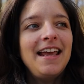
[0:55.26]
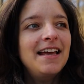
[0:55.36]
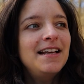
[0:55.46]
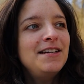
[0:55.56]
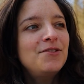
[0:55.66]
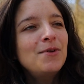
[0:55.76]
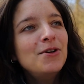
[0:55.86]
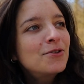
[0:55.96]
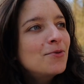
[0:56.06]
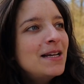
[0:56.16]
And when
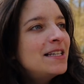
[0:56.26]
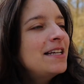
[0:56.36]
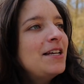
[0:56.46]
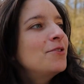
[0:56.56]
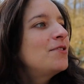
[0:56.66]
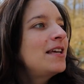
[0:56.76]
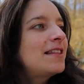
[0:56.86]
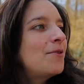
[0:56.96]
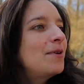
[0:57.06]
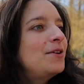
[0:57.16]
you're 20, you
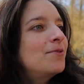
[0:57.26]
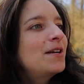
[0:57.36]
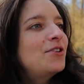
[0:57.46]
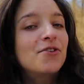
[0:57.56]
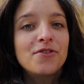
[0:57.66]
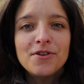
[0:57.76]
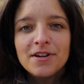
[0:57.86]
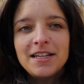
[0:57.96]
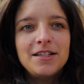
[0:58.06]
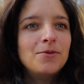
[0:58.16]
think that when you reach your
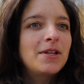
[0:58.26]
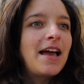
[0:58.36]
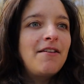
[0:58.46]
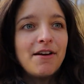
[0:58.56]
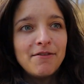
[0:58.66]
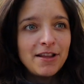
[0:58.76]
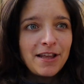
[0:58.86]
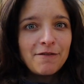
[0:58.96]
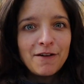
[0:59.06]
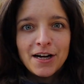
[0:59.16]
30s, you will have
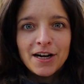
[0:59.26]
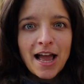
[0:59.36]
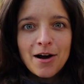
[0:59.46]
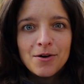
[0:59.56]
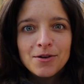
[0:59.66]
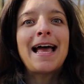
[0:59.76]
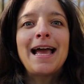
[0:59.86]
everything figured out.